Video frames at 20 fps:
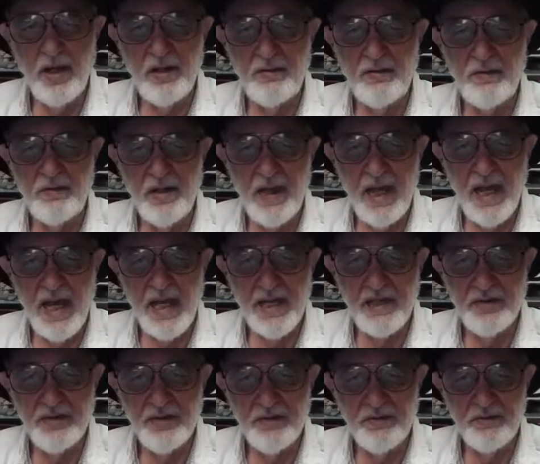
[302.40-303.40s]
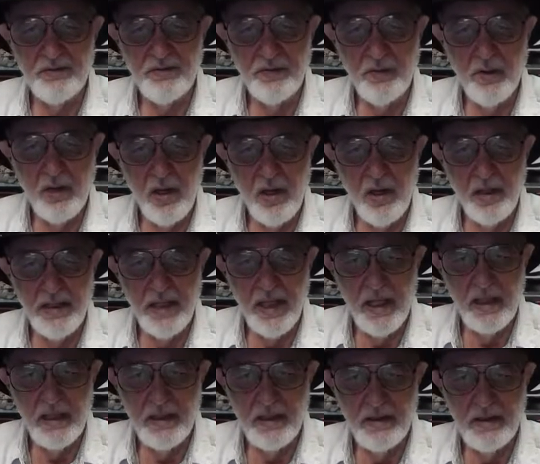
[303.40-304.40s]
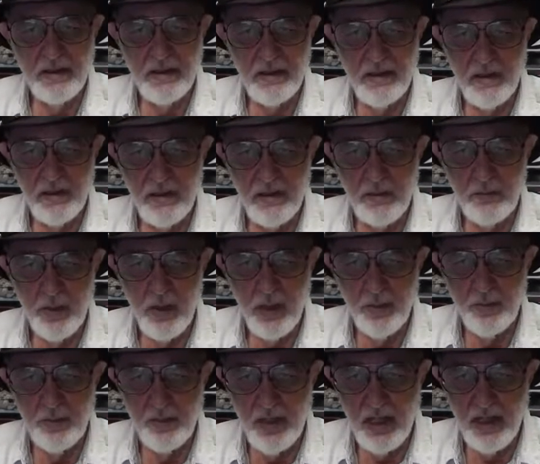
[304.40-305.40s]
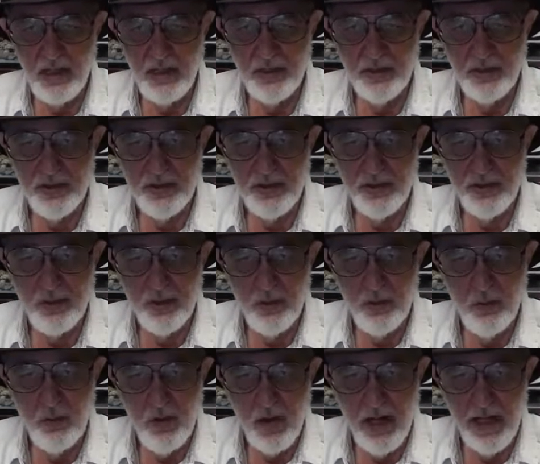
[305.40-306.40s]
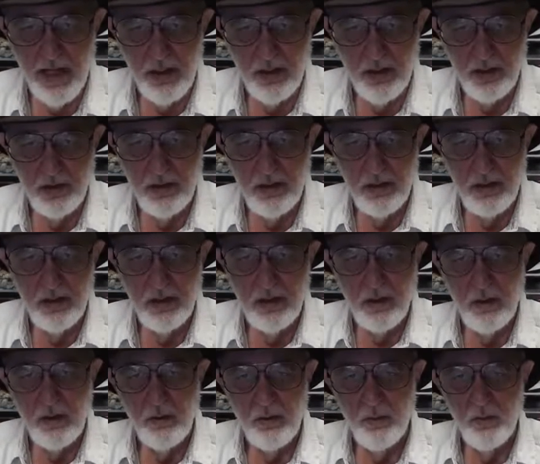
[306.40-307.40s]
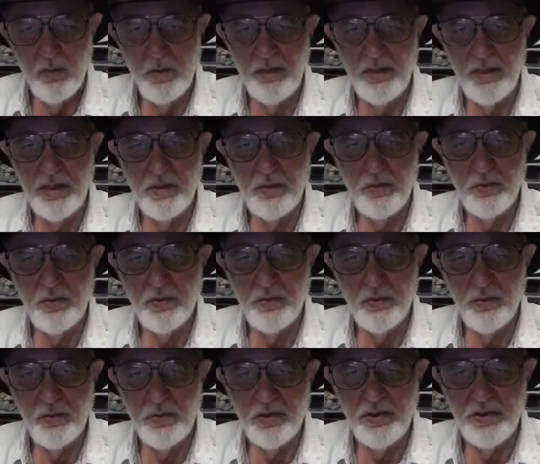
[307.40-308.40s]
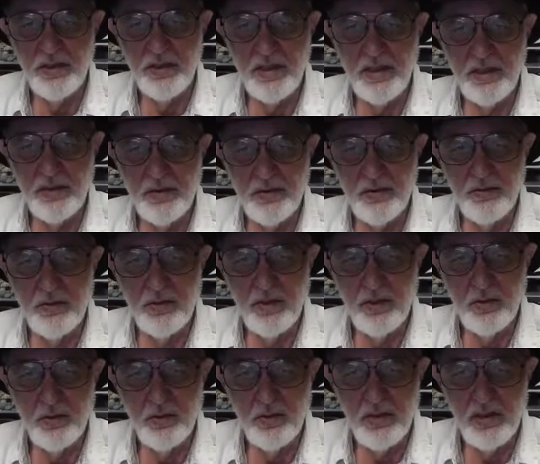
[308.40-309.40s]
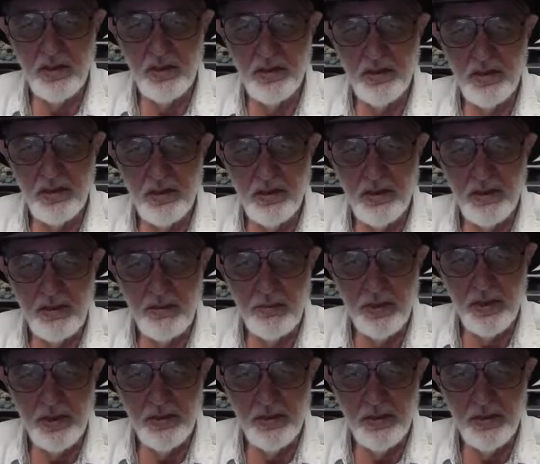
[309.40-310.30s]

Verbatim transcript: flags of fraud at a time a policy is acquired, where the insured seeks to increase limits